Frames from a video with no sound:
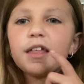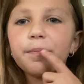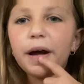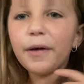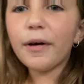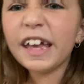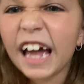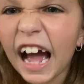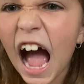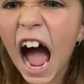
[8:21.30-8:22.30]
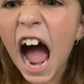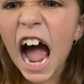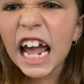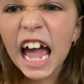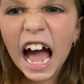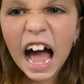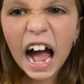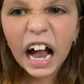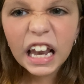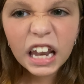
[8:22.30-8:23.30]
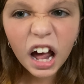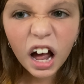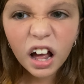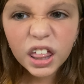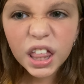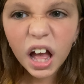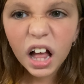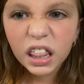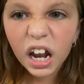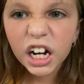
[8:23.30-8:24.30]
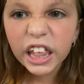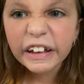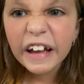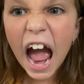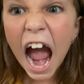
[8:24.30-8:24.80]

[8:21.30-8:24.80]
By the way, I lost a lot of teeth.